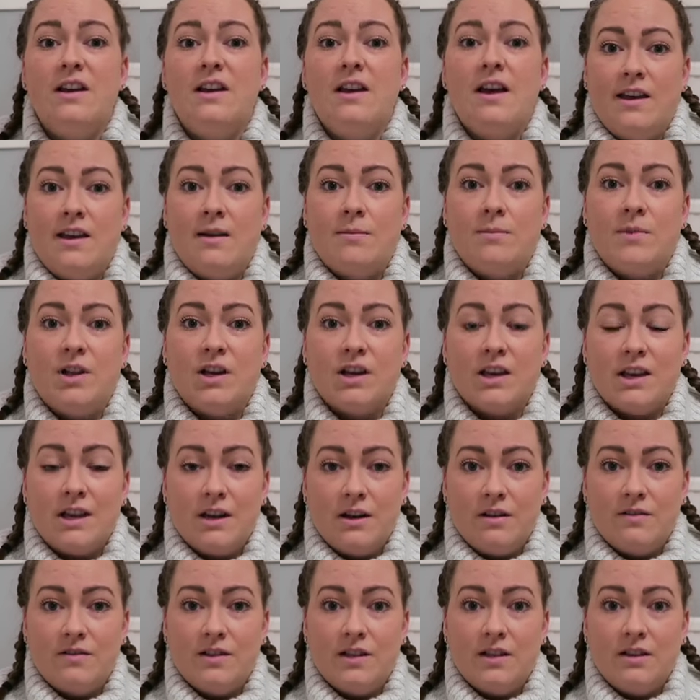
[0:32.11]
I'm lucky
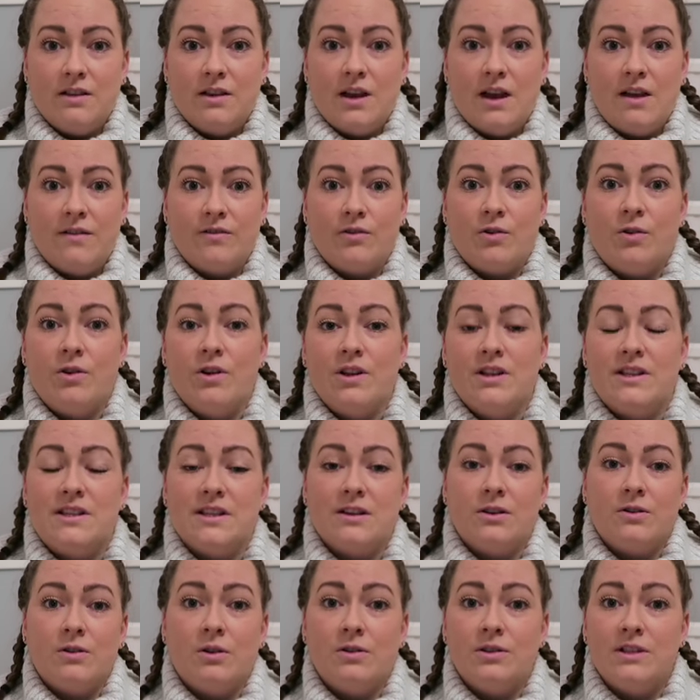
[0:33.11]
enough to have got
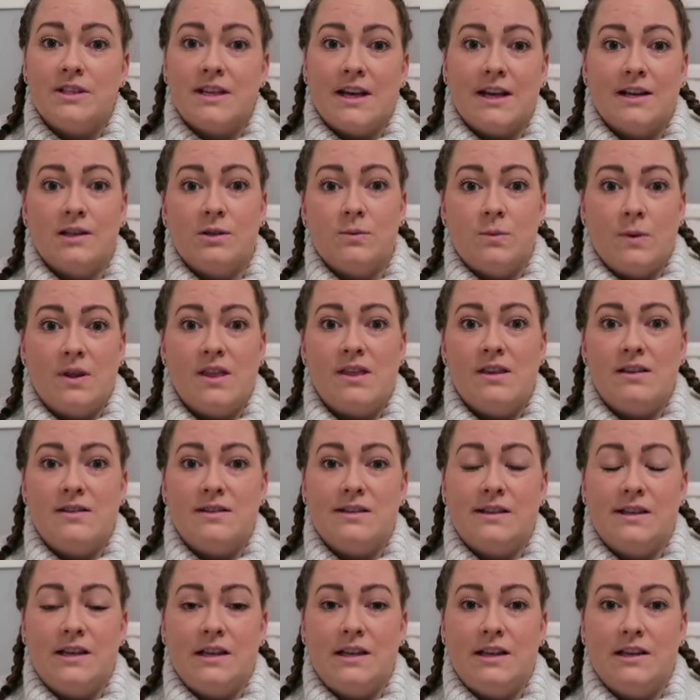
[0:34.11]
into contact with
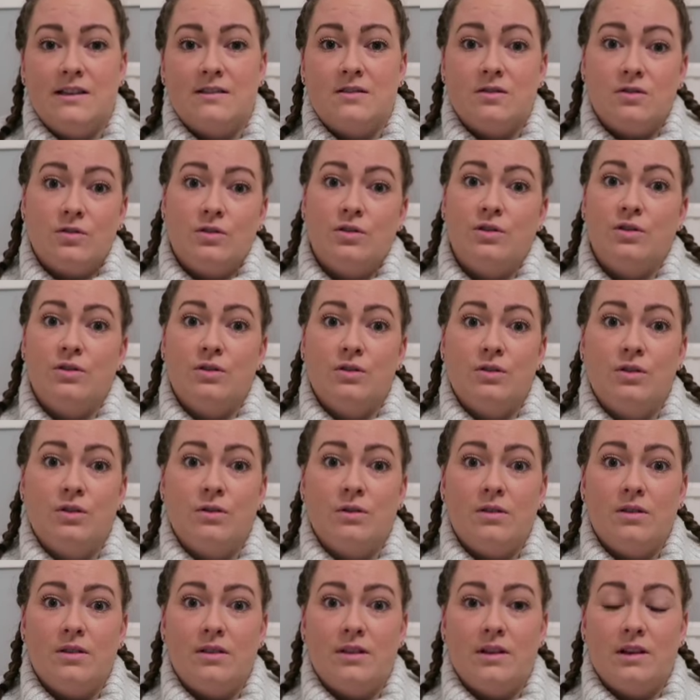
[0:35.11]
these ladies through
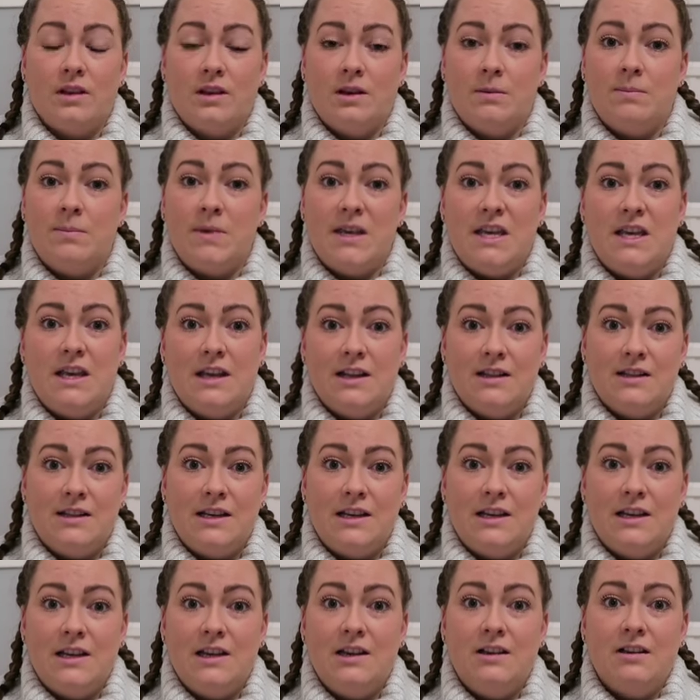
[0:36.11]
the
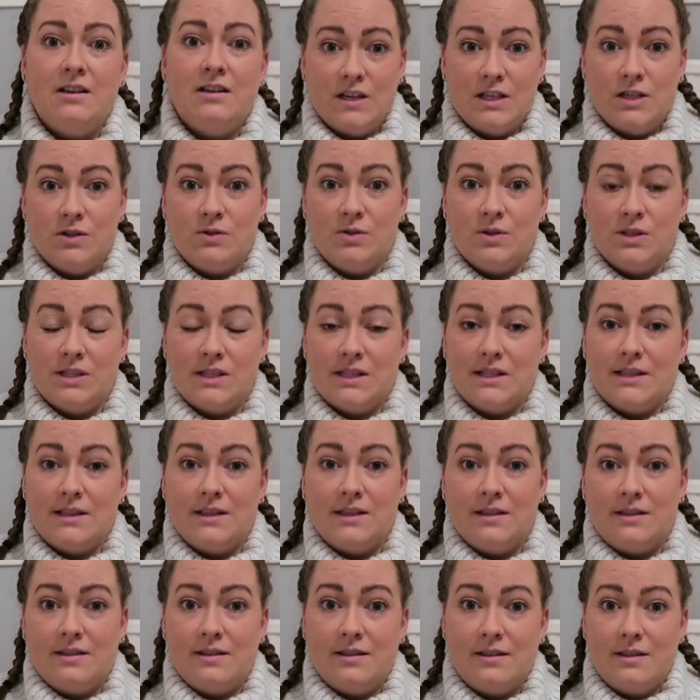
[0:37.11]
PND videos
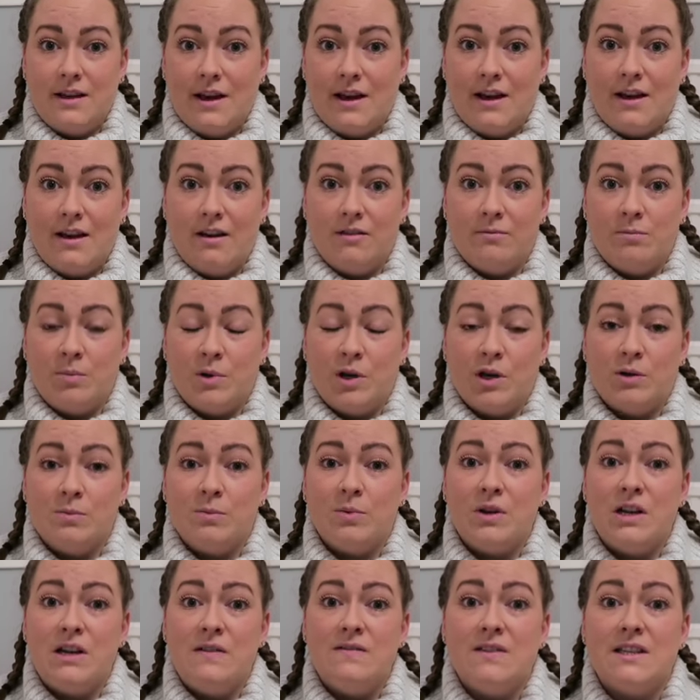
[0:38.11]
that I put up
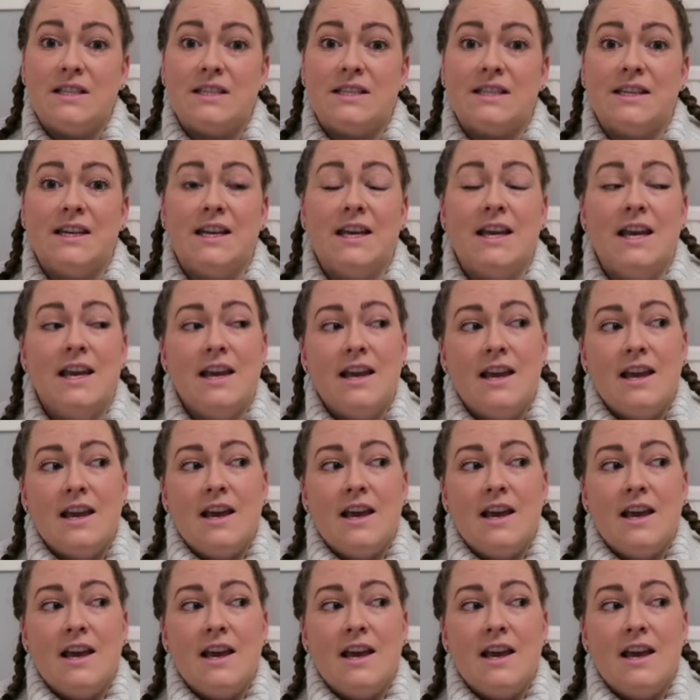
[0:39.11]
previously,